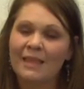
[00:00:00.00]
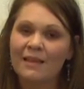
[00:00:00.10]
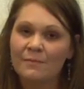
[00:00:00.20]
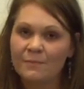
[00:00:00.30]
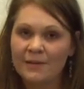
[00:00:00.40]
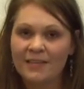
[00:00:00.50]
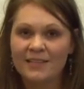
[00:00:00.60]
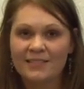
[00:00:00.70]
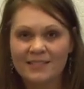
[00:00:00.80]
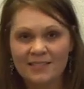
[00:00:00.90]
Be
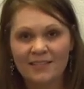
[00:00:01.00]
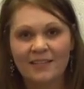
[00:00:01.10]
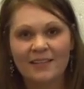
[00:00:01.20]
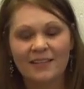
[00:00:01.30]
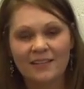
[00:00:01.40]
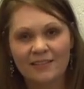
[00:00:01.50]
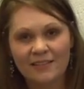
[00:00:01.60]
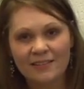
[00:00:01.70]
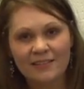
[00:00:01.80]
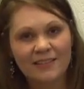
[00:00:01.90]

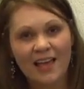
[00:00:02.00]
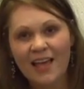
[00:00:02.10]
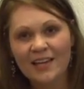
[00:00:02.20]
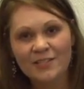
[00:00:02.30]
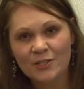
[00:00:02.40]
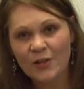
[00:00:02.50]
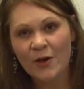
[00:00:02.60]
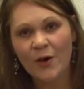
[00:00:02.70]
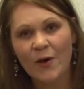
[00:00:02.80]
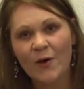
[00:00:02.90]
still and
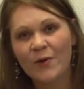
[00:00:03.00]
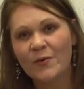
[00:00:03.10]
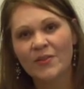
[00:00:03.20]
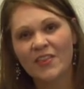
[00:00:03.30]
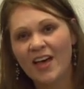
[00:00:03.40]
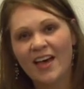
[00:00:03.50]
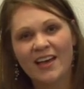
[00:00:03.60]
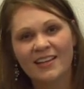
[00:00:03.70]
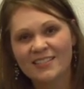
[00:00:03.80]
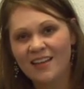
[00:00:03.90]
know
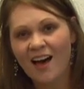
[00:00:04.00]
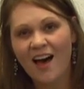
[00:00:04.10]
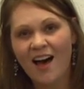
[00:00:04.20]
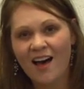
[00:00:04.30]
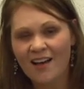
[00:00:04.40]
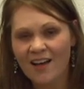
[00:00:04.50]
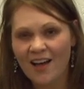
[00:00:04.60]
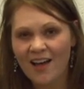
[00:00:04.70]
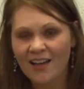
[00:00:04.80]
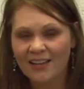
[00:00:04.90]
that
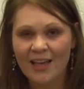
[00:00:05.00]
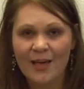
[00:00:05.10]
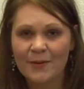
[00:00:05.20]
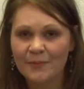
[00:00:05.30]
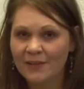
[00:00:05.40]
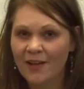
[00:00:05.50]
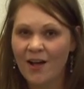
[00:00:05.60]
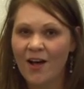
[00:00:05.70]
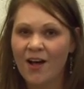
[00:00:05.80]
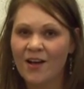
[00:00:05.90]
I am
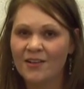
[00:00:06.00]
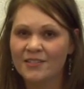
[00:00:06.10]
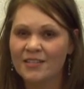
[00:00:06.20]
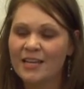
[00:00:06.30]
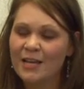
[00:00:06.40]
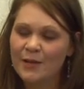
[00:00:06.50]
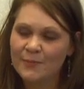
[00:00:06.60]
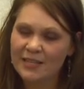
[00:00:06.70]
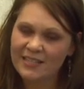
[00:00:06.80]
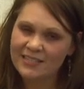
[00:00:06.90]
God.
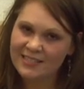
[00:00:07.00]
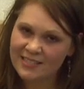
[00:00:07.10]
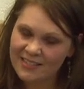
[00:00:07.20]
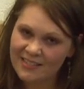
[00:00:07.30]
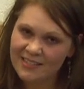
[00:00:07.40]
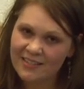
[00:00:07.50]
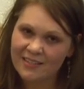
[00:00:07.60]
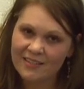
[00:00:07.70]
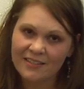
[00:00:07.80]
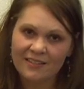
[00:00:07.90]
Be
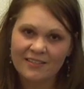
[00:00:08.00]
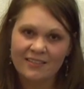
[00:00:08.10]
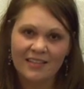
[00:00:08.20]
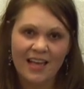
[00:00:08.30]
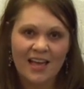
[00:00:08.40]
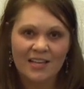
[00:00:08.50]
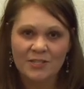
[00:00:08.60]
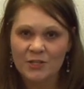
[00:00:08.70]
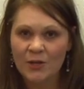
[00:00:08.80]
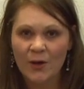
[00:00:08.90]
still
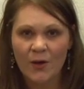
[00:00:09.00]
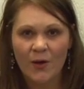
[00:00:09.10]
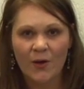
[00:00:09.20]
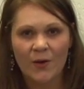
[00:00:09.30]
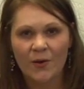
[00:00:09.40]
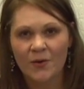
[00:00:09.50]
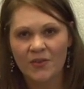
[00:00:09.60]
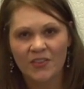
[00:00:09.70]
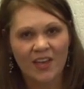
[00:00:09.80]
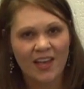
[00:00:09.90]
and know
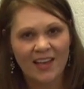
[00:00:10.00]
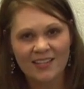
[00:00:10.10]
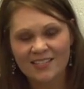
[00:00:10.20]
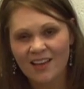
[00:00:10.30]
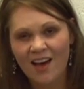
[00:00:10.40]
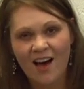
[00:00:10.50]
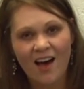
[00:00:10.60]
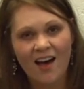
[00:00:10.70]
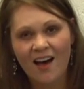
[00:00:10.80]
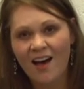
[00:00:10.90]
that
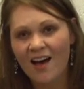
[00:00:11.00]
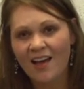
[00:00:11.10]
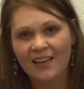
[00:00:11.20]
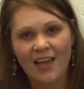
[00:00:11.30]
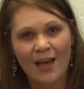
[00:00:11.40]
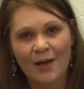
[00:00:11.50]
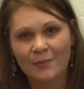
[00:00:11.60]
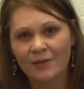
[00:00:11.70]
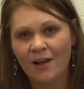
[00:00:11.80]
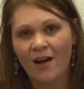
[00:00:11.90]
I am
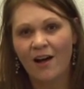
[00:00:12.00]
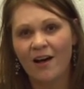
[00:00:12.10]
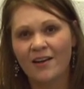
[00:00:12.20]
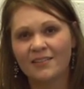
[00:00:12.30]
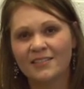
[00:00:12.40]
God.